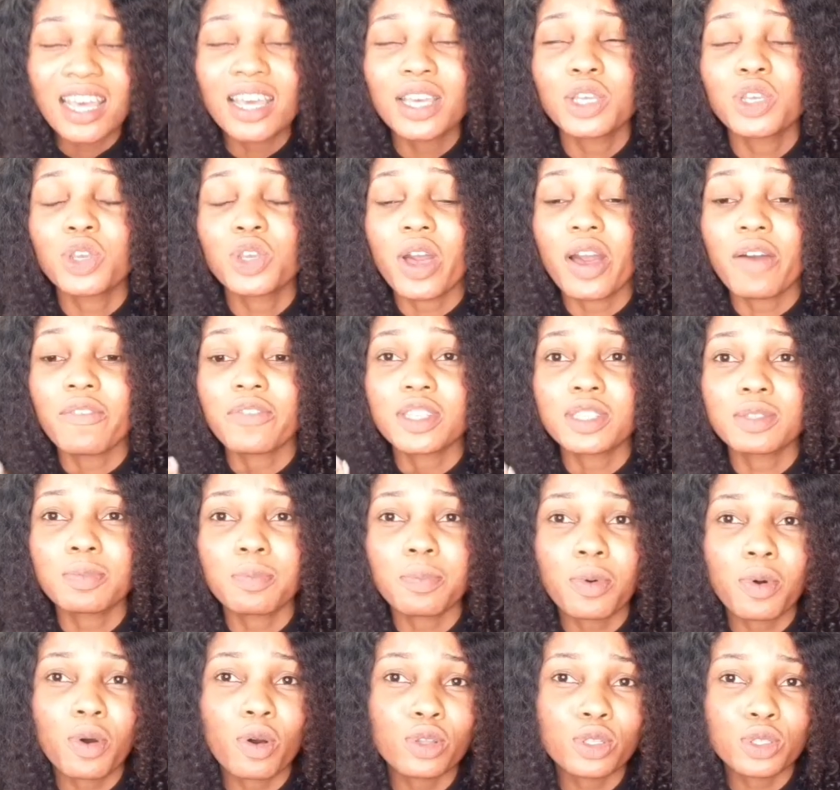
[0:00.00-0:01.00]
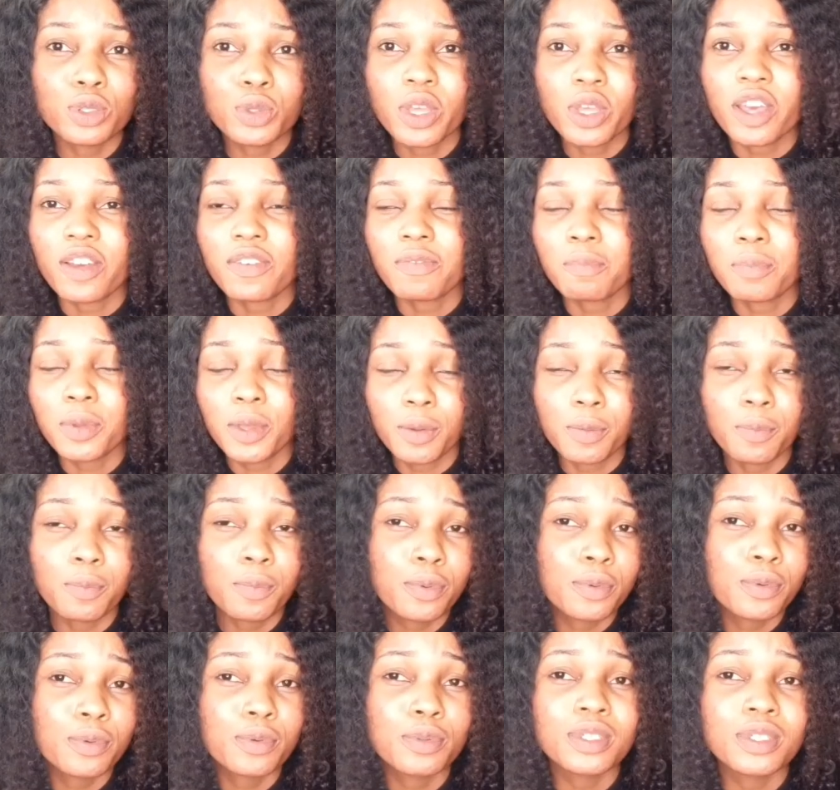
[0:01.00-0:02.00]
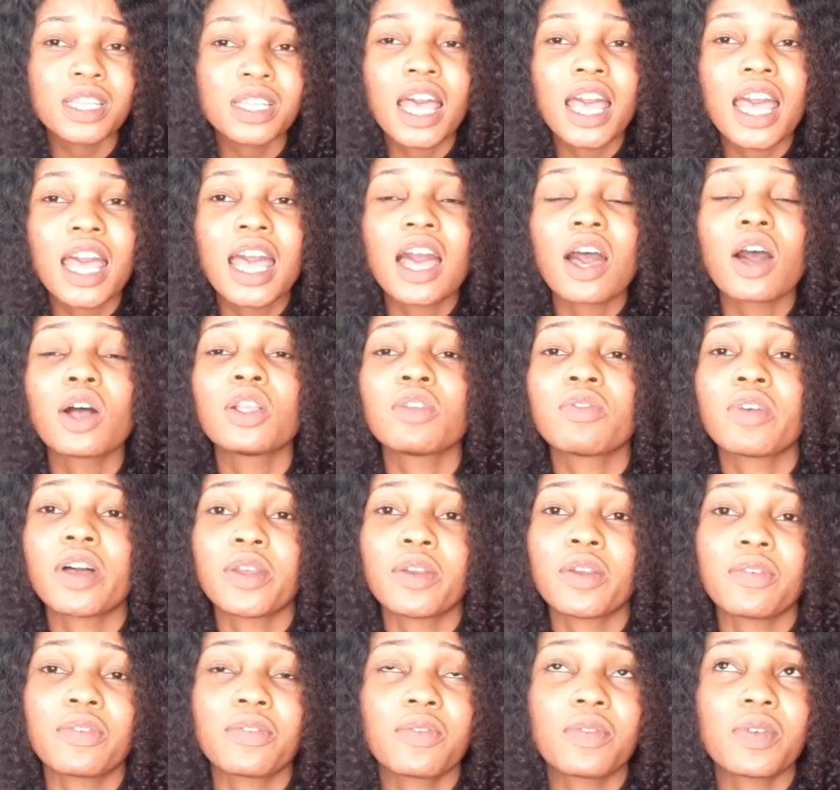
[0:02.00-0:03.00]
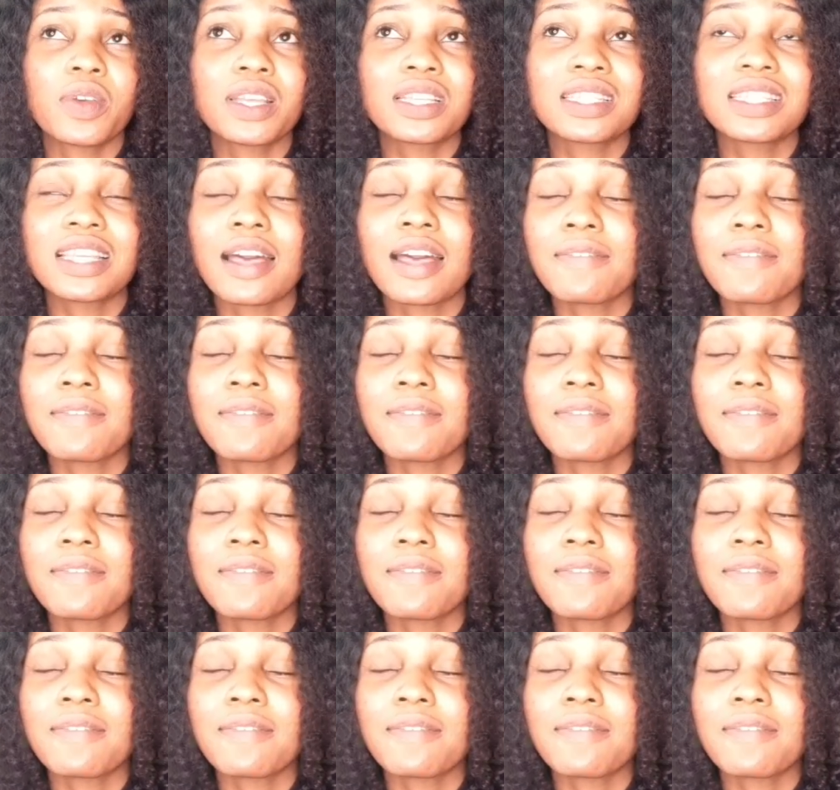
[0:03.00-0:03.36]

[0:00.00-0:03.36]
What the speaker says: you have spots, you have pimples all over your face. They